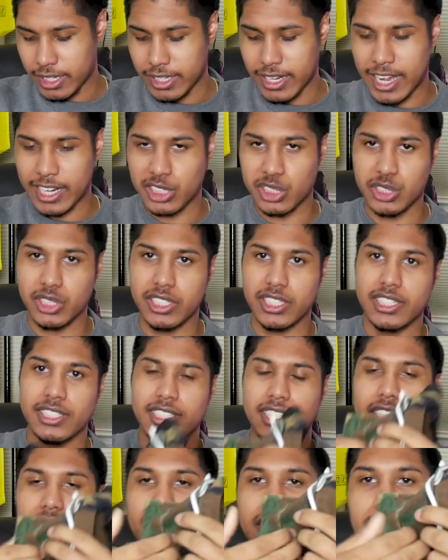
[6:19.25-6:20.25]
it actually
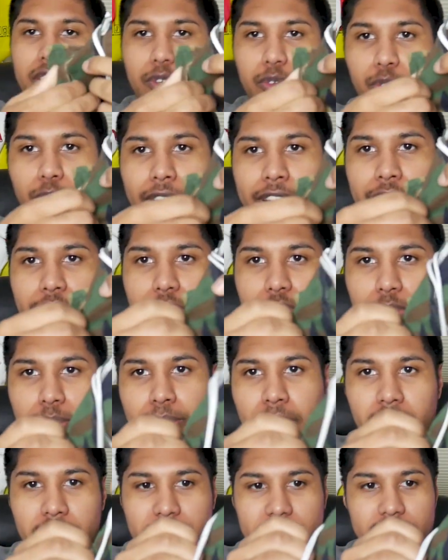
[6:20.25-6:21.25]
is a regular
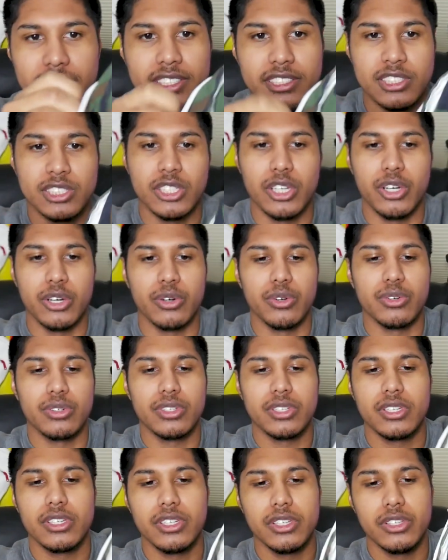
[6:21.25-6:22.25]
pocket. So
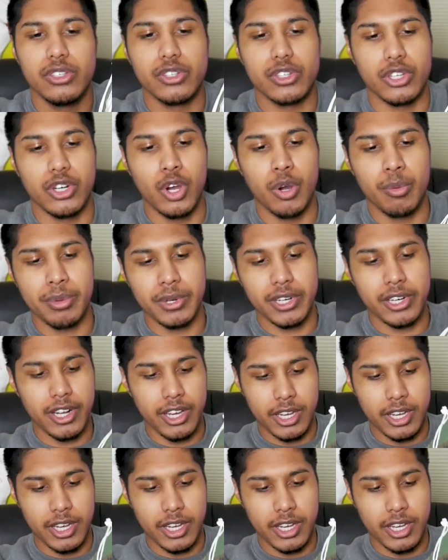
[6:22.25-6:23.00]
you can open it